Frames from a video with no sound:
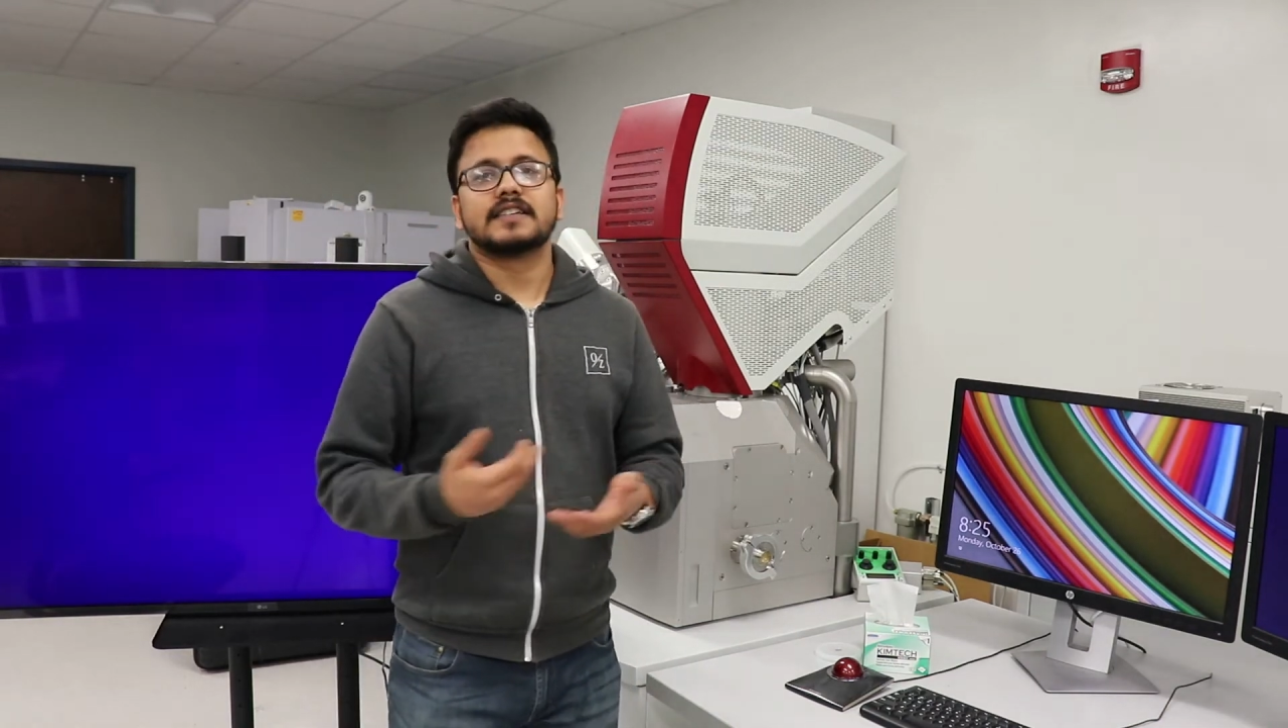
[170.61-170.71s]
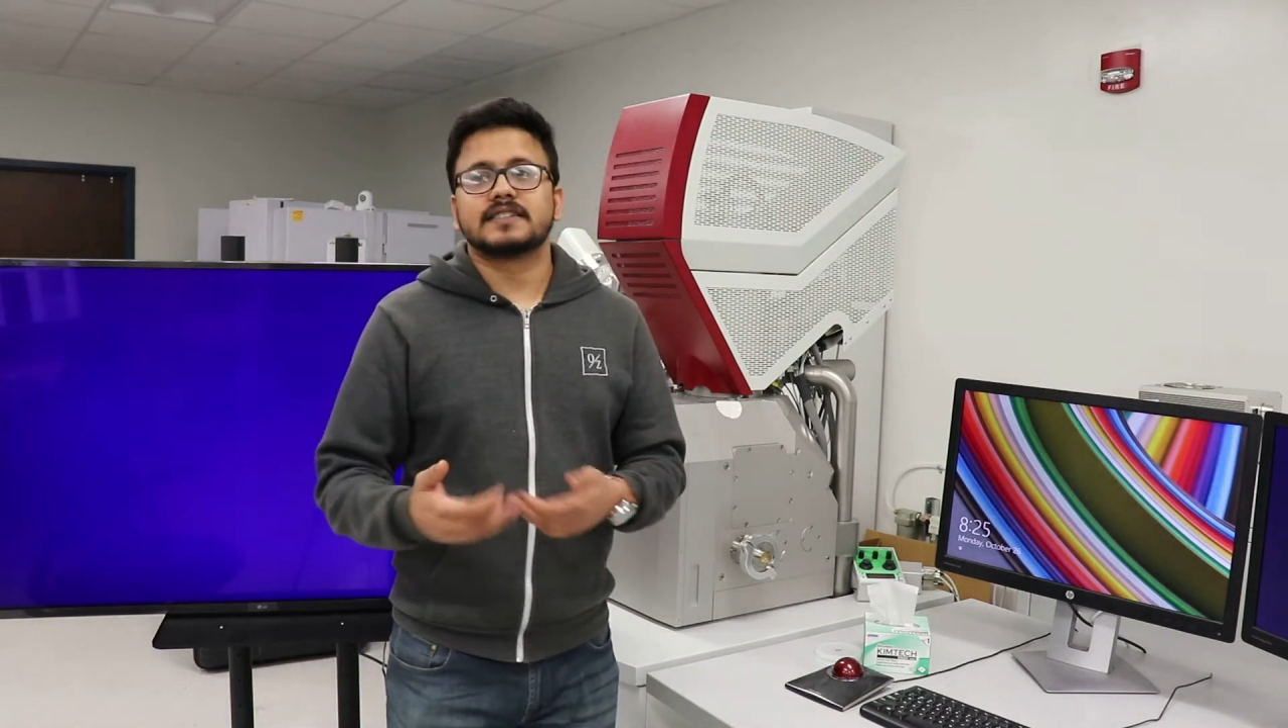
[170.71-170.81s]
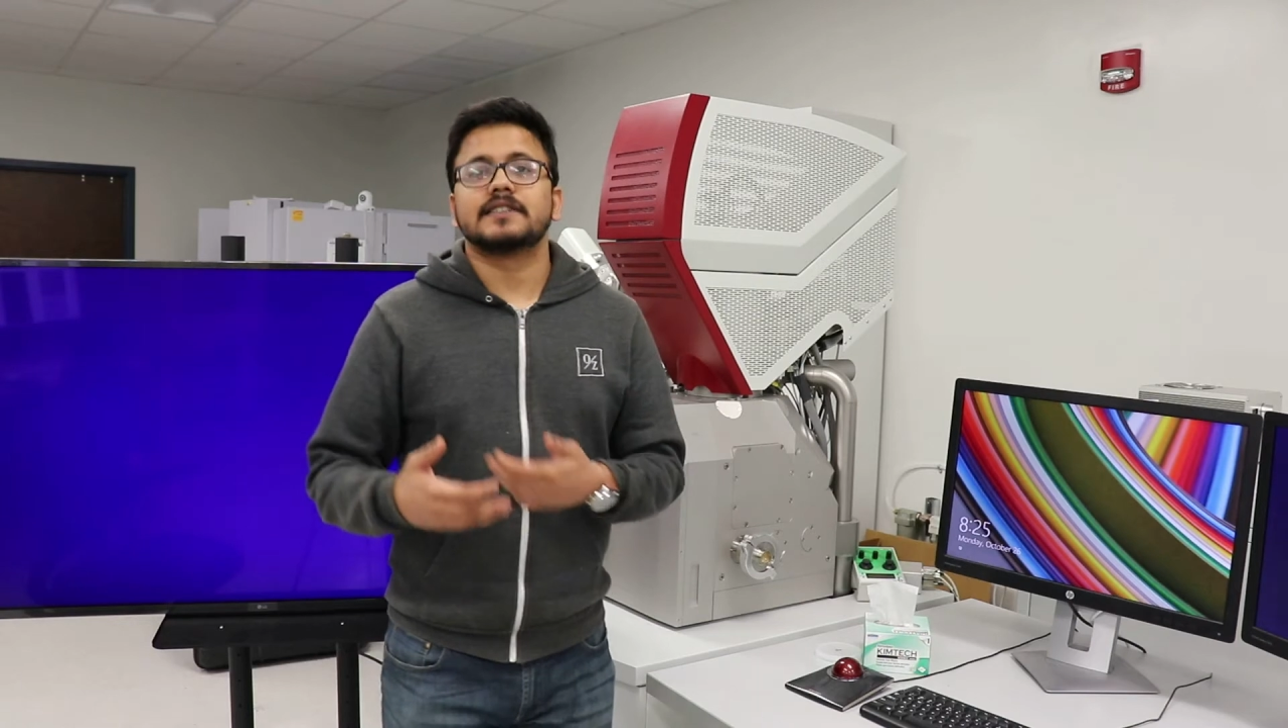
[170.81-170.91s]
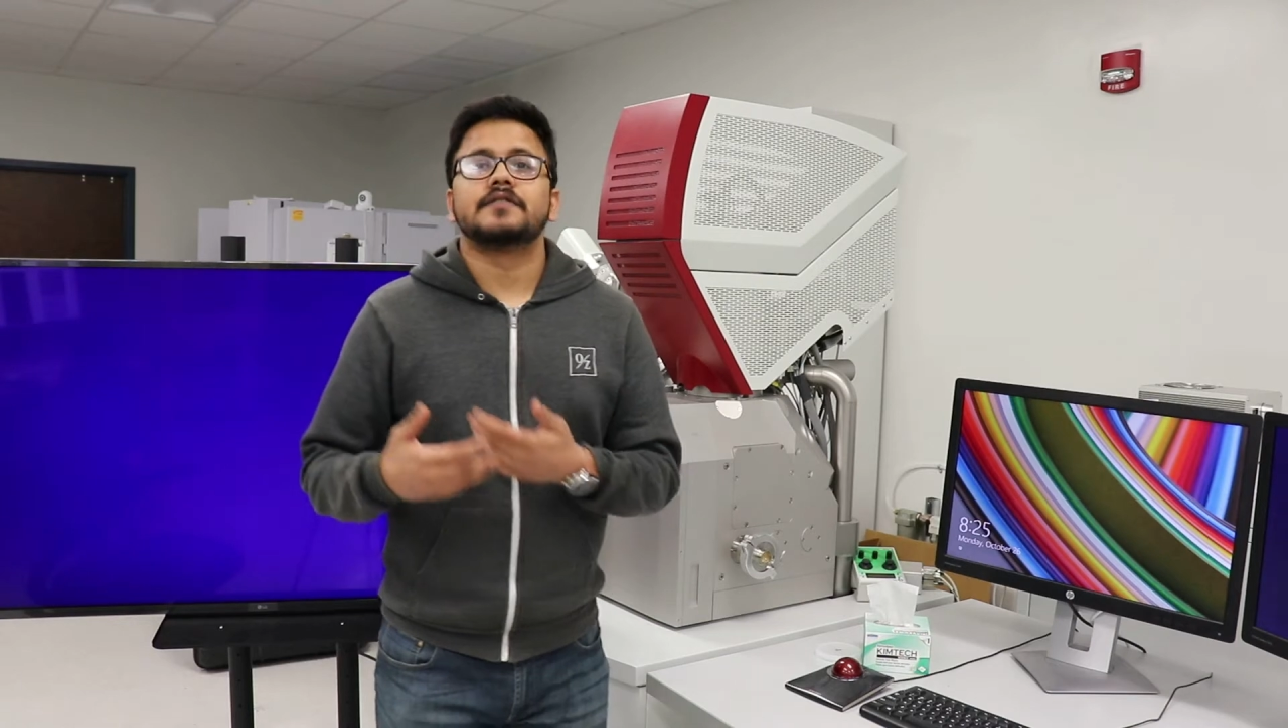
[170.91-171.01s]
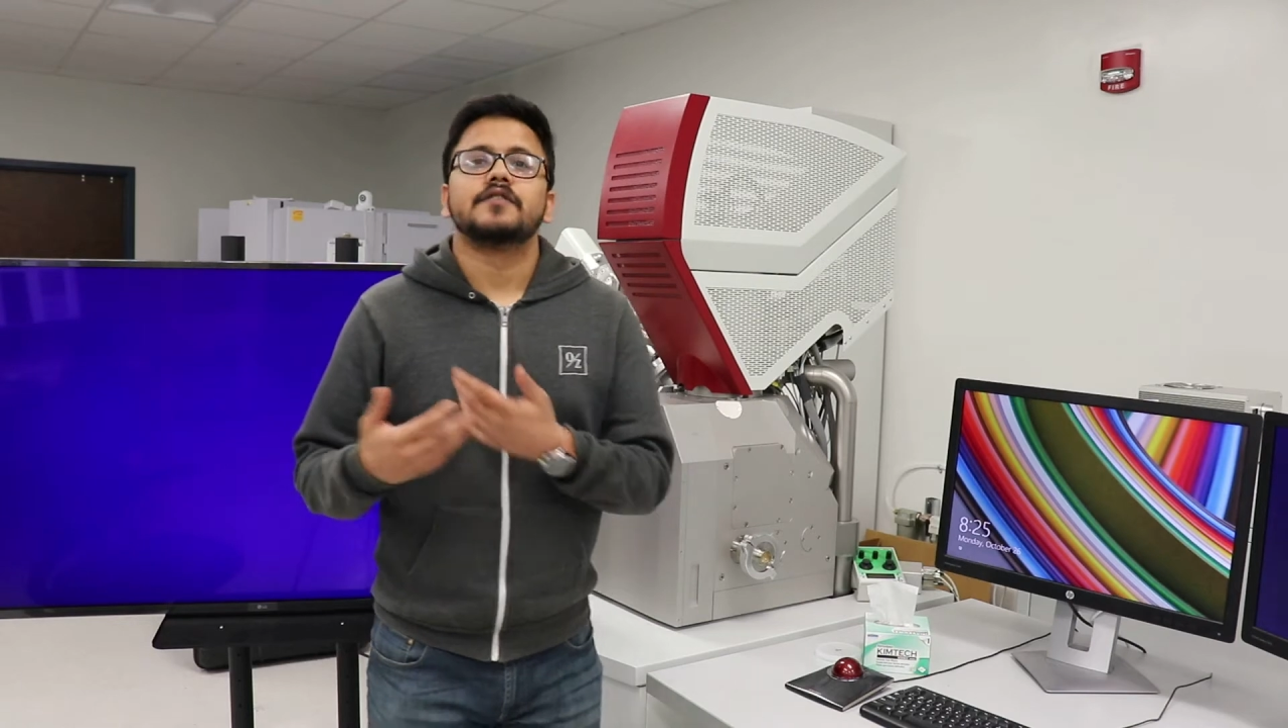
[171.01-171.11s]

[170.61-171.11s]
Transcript: as